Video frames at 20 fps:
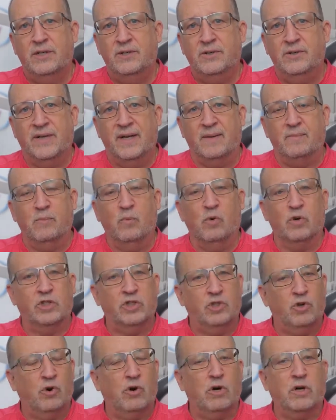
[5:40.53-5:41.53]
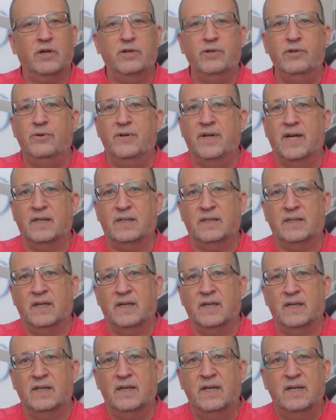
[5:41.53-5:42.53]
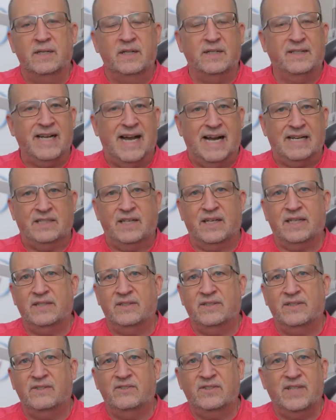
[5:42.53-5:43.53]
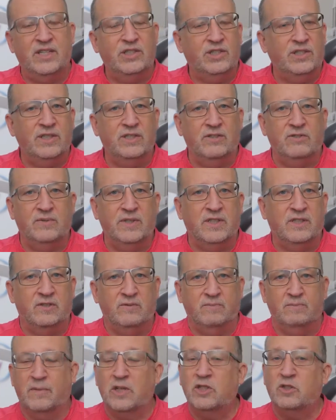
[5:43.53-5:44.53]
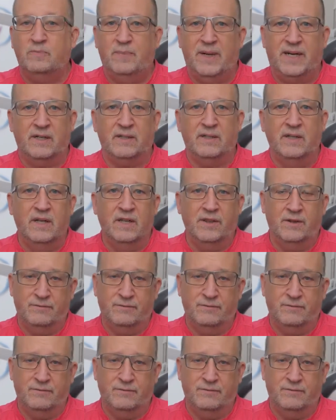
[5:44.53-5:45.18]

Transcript: You get more torque, you get the tactile sensation is much better.